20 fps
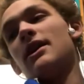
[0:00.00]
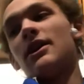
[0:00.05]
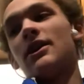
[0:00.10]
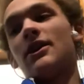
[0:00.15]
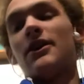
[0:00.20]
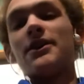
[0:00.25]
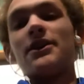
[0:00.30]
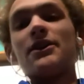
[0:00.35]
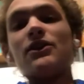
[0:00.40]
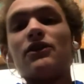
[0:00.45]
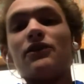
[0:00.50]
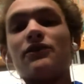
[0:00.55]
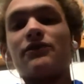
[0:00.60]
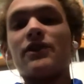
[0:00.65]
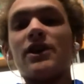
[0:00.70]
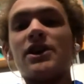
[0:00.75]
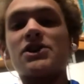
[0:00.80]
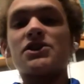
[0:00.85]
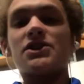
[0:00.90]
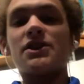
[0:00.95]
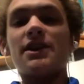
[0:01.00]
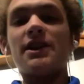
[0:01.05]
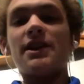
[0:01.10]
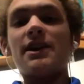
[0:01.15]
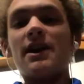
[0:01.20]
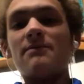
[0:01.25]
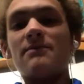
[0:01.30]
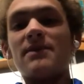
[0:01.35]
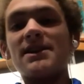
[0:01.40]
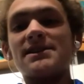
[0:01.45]
Got a little frustrated
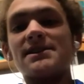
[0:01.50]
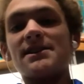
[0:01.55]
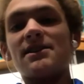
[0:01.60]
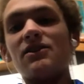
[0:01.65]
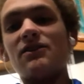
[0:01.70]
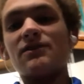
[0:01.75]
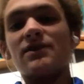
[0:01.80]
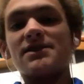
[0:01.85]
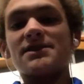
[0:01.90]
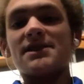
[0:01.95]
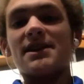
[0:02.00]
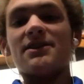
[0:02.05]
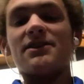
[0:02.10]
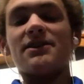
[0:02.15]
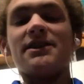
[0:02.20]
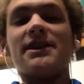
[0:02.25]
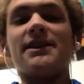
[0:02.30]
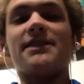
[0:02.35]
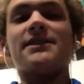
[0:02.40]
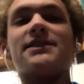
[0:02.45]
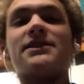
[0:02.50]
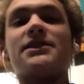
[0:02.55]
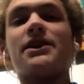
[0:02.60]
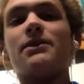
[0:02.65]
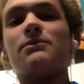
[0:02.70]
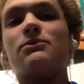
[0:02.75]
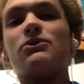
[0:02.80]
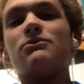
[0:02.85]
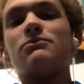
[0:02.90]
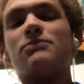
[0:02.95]
at myself because I couldn't hit the
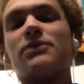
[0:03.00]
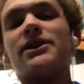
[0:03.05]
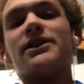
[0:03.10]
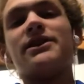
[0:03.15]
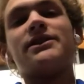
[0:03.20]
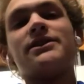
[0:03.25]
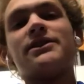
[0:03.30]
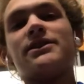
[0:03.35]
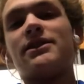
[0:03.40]
double, but